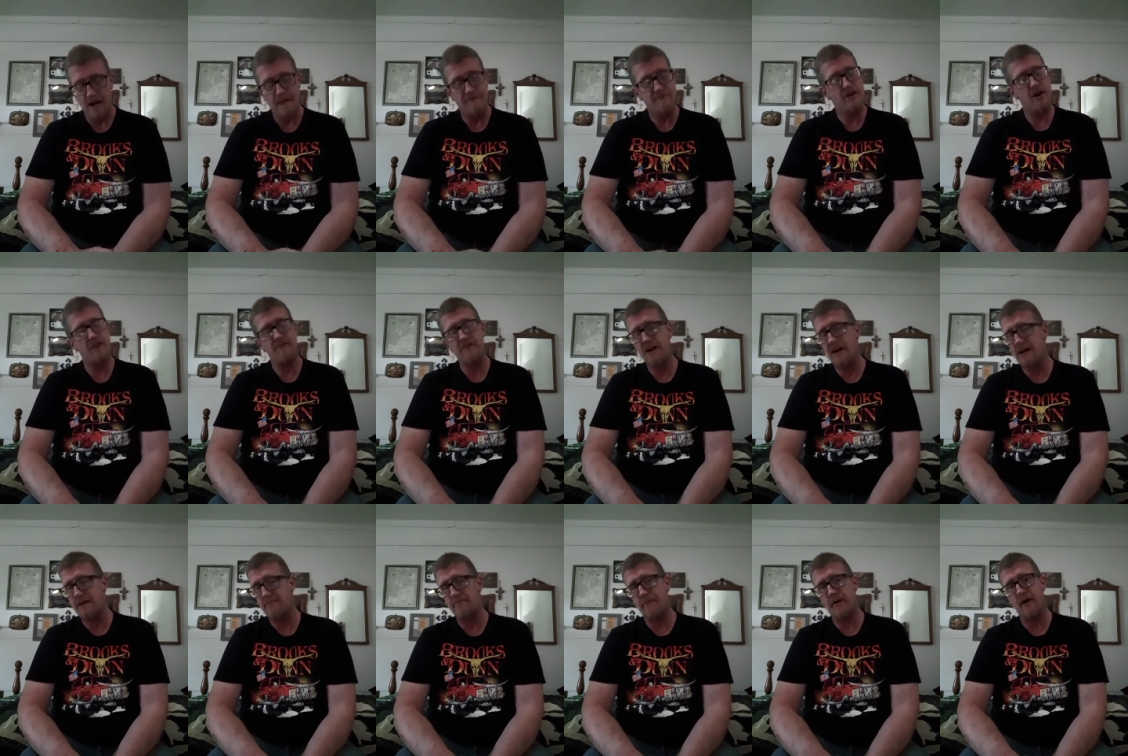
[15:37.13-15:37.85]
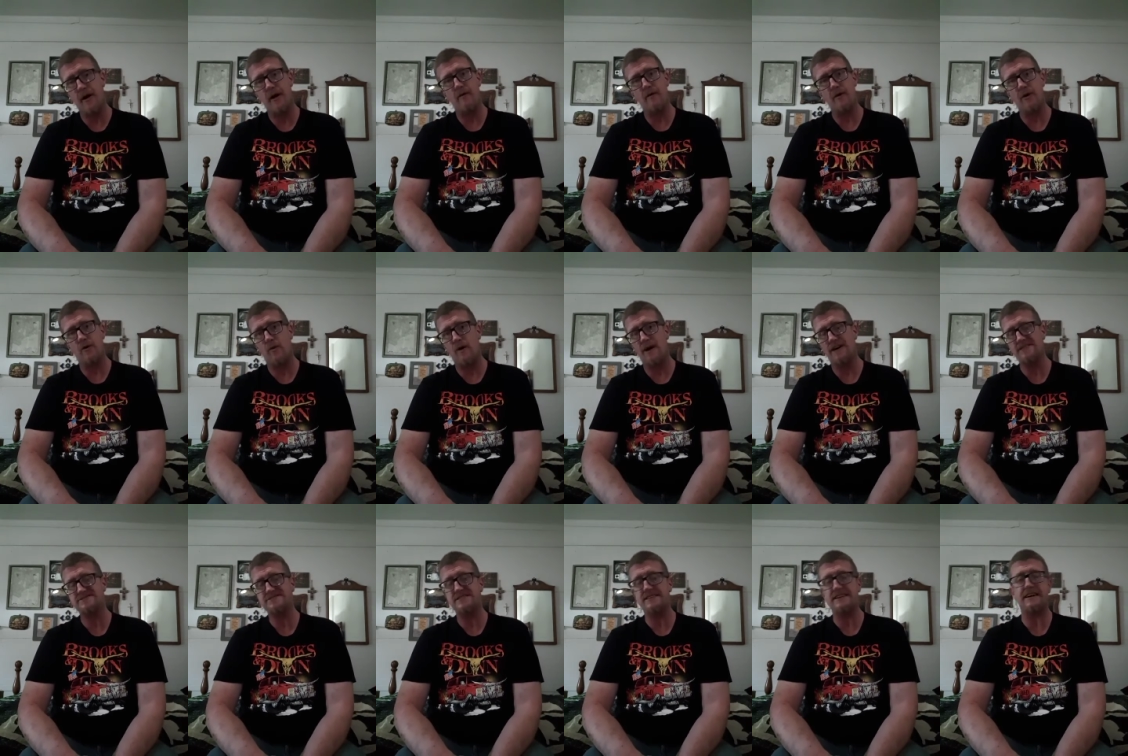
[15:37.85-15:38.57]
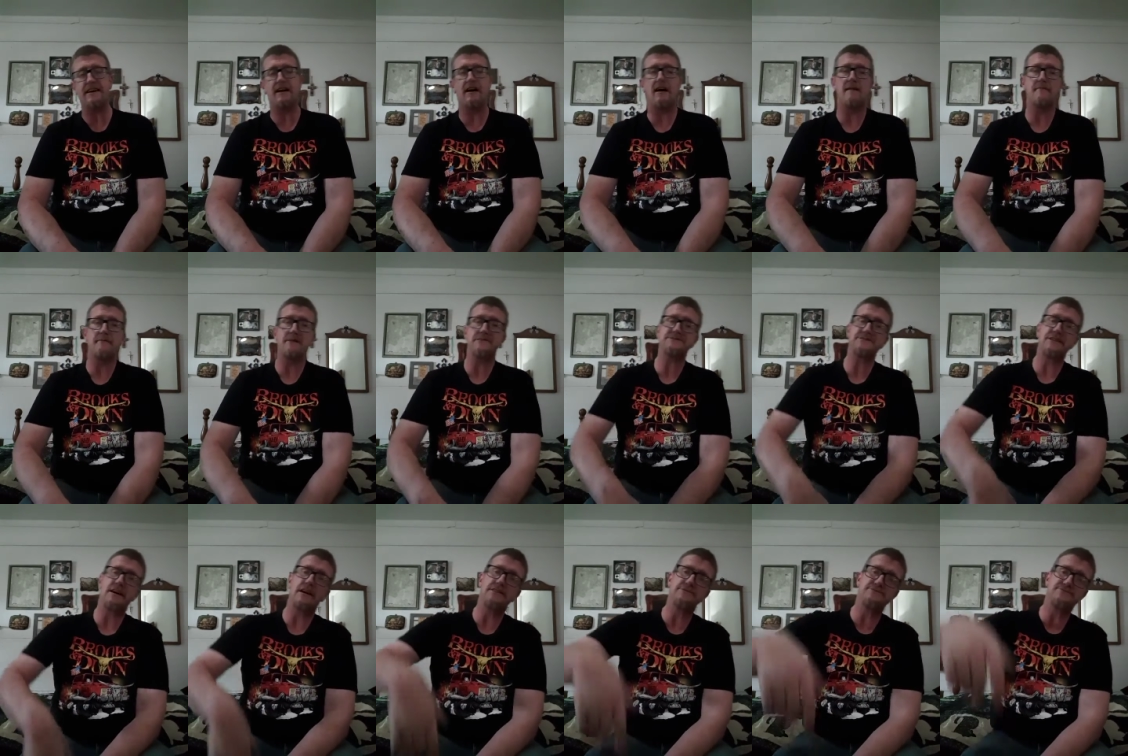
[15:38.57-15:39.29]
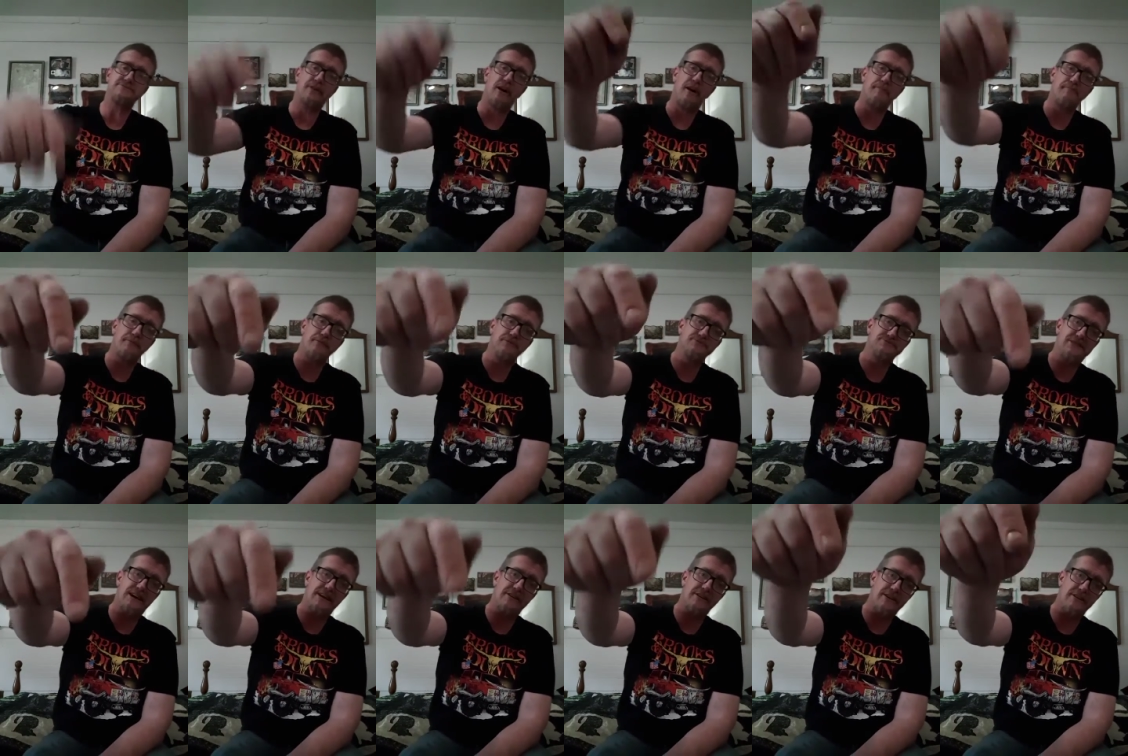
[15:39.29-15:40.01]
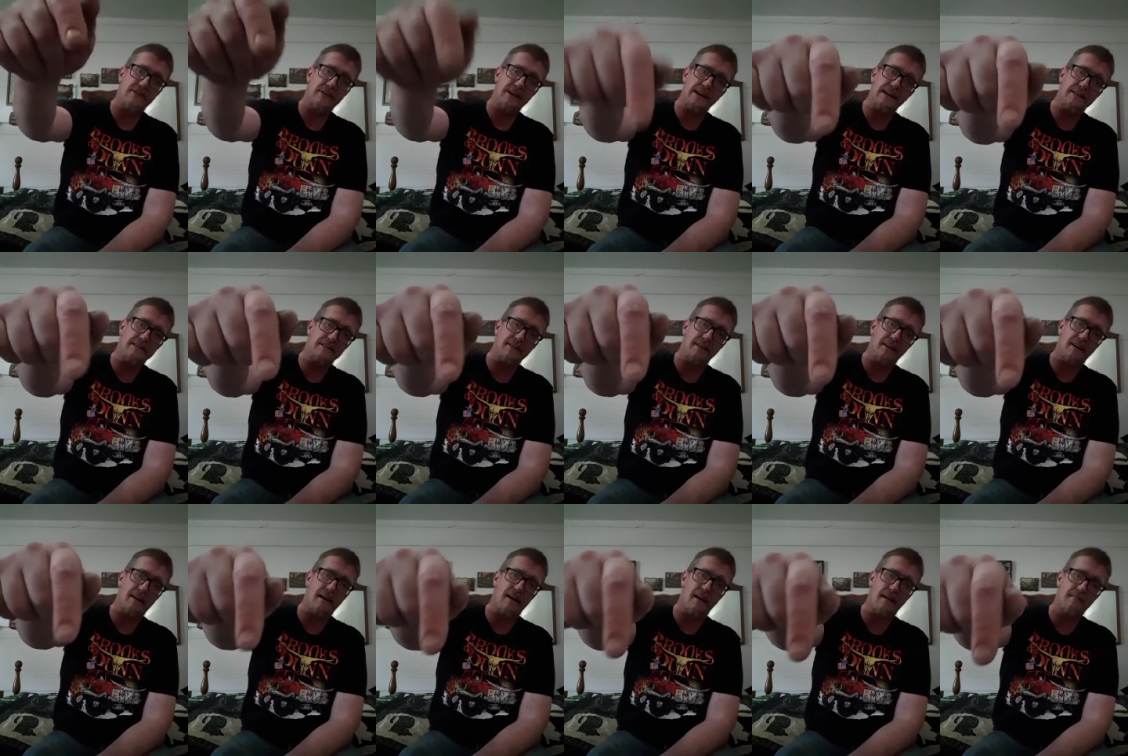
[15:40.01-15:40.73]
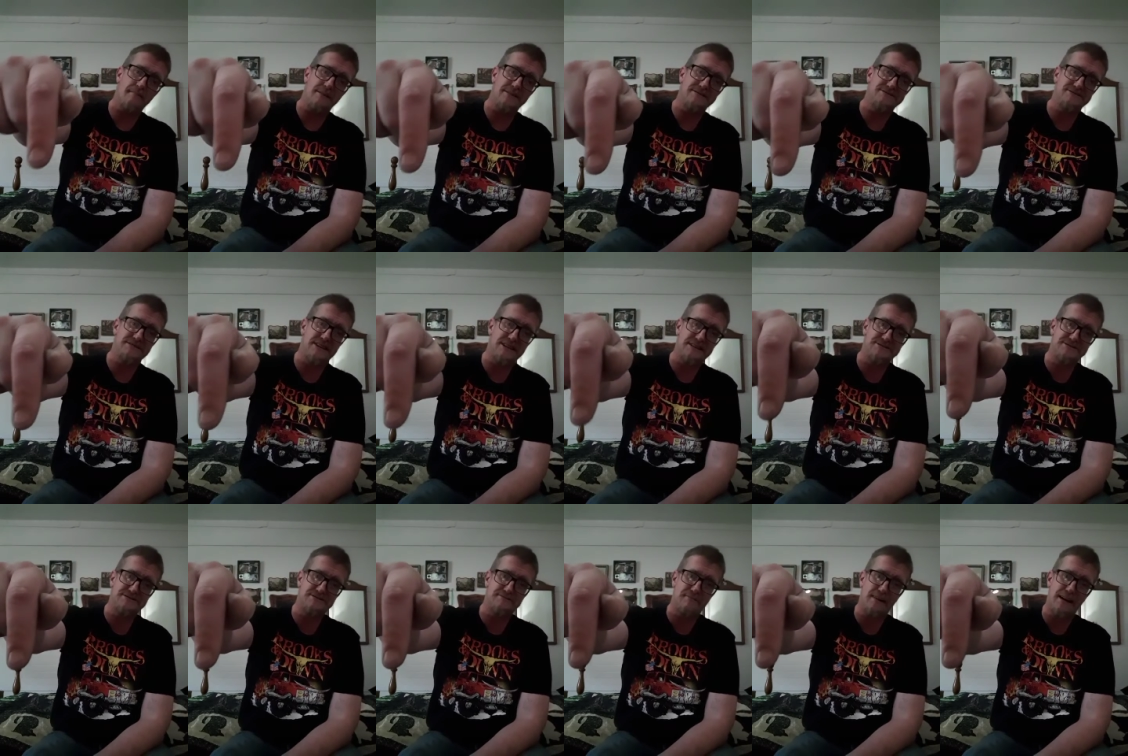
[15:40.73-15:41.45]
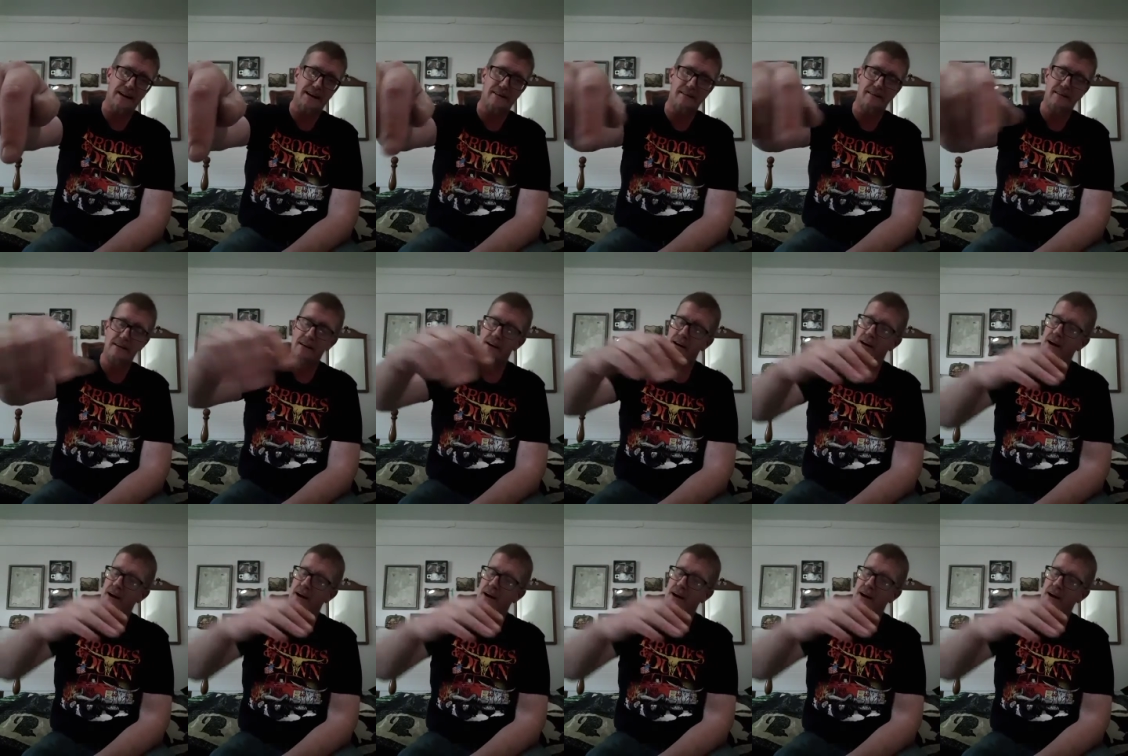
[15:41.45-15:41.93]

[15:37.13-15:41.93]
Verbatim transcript: if you have any prayer requests, any comments, guys, drop those down here into the comment section, man.